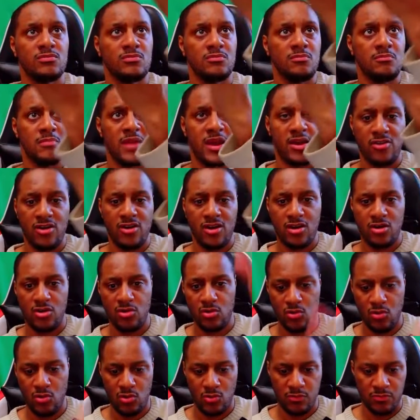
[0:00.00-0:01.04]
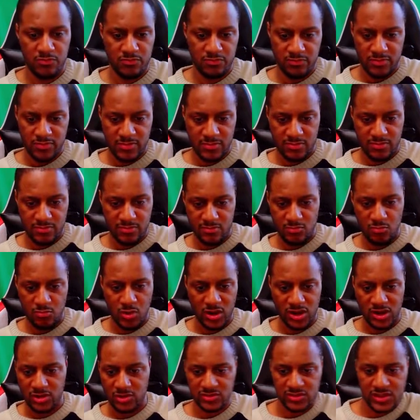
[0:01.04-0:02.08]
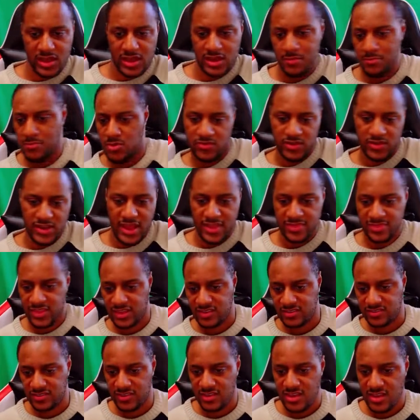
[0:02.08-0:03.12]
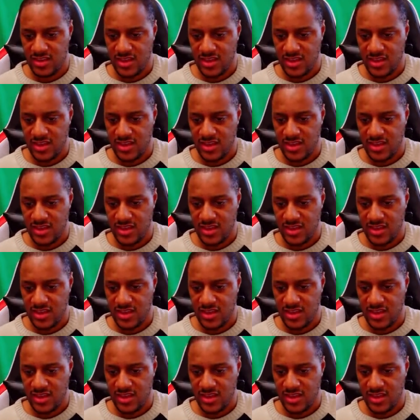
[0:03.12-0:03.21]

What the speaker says: mirror or one of those kind of moving head things.